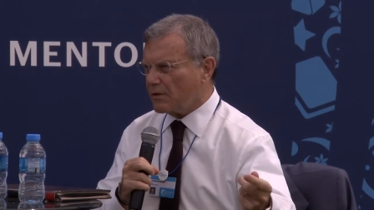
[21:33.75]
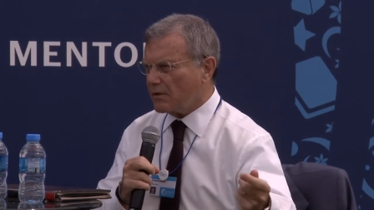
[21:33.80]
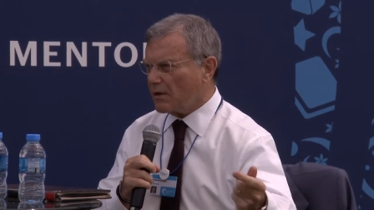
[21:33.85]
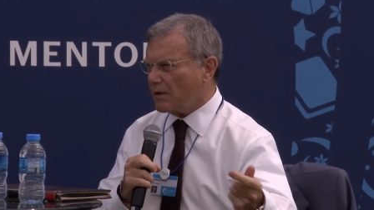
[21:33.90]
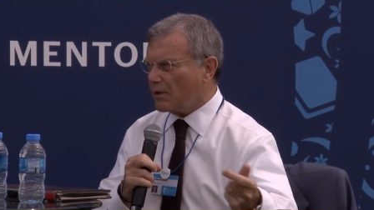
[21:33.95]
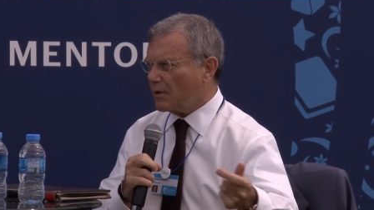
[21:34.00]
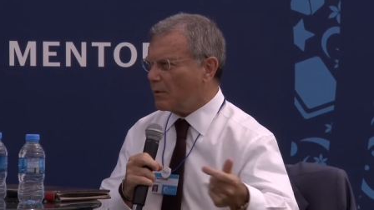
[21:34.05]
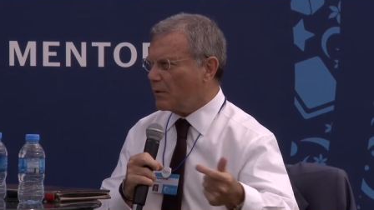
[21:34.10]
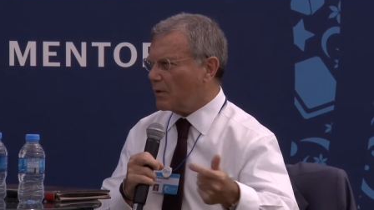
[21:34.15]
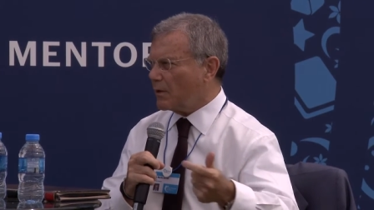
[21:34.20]
I
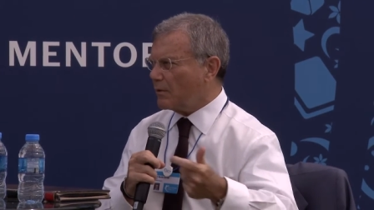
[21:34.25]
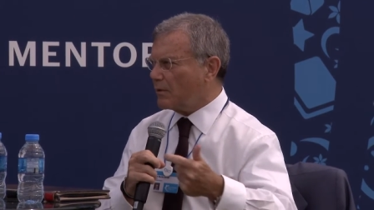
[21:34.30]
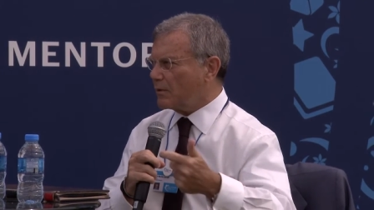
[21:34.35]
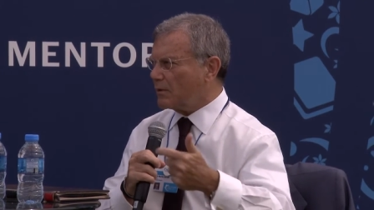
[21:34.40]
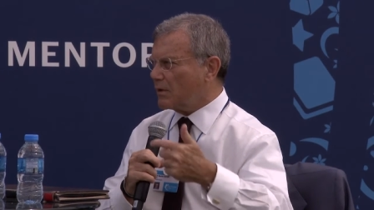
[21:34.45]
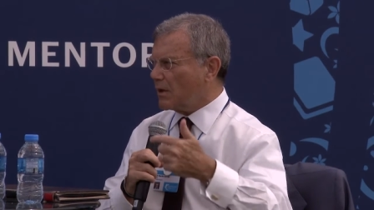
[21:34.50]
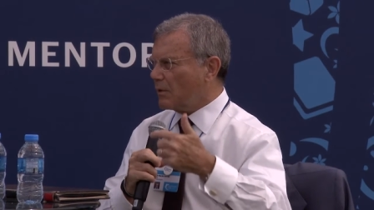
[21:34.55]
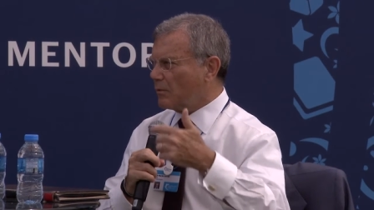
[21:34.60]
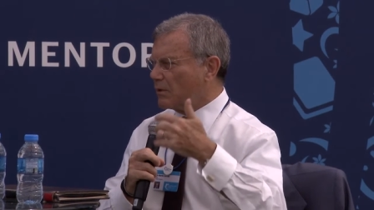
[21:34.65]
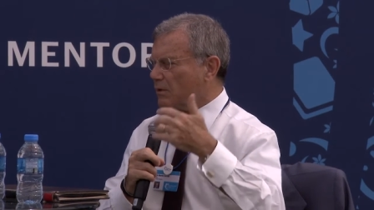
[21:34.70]
don't know whether it was
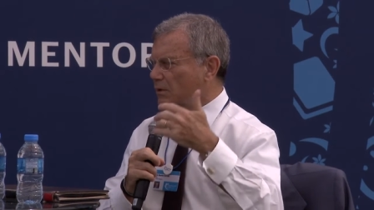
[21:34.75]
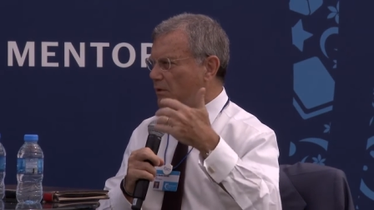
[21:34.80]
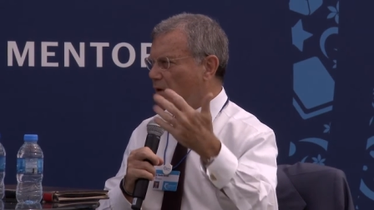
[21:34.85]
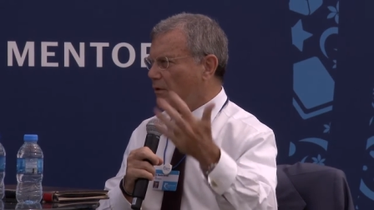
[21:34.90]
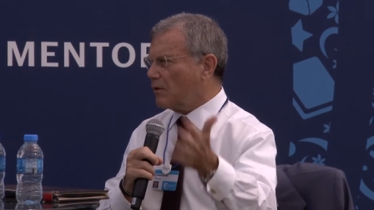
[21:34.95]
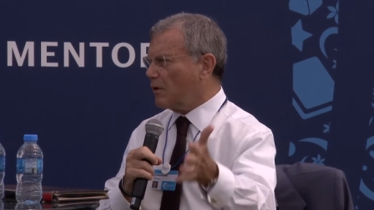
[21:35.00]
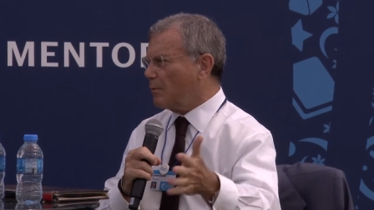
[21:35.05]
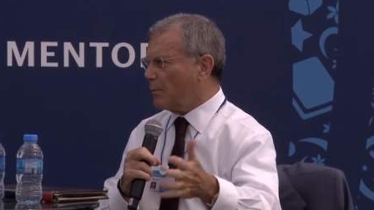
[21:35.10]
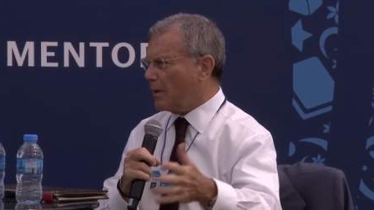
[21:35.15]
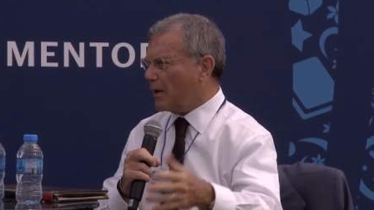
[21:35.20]
done with
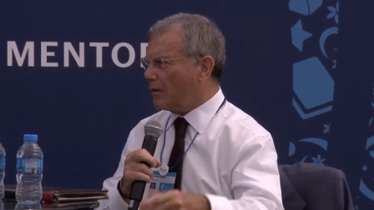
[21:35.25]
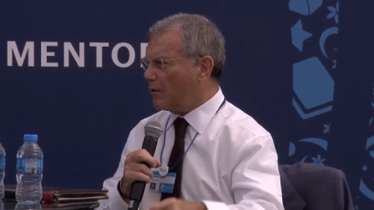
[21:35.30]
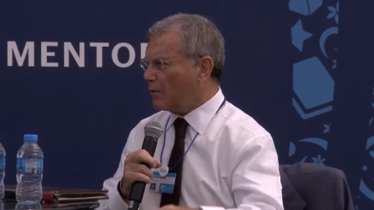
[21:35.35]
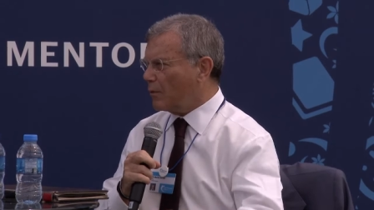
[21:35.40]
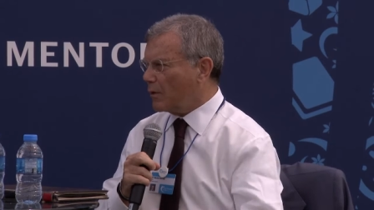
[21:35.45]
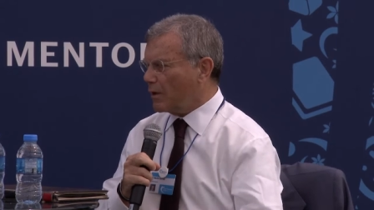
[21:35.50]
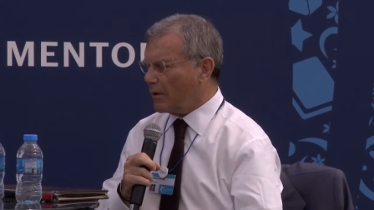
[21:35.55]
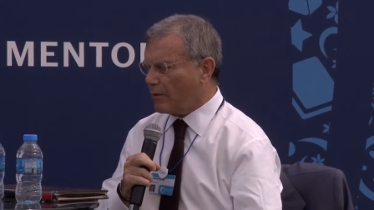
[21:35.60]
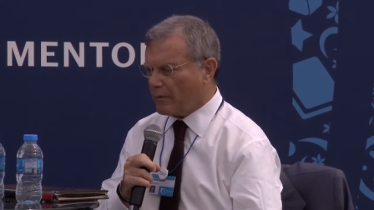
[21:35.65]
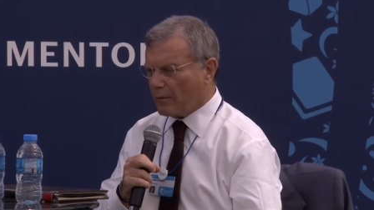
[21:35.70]
solar power or
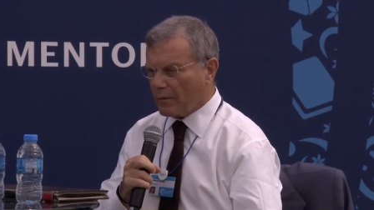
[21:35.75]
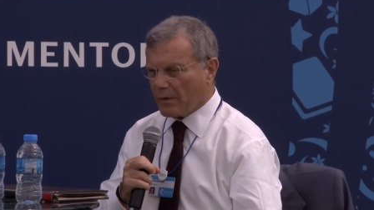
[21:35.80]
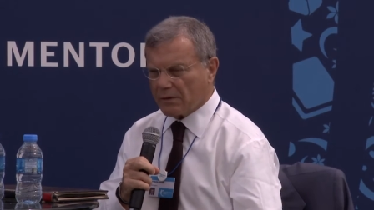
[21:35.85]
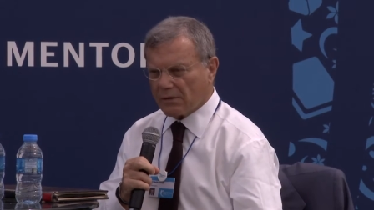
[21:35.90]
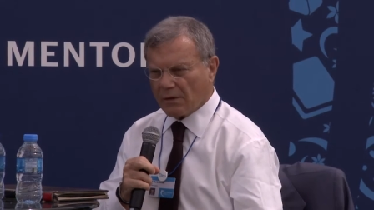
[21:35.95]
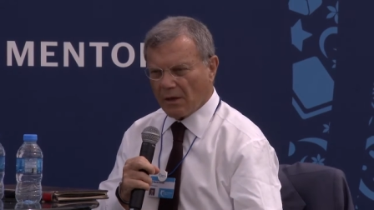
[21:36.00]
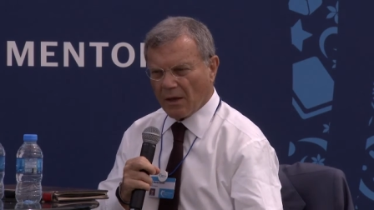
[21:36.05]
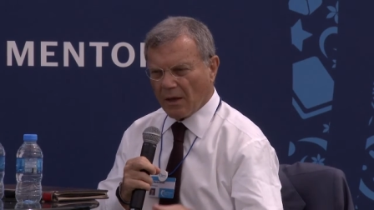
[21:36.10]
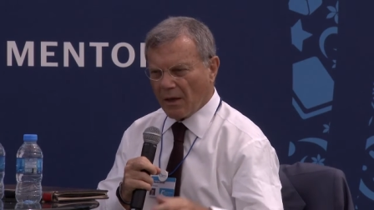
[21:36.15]
whatever it was.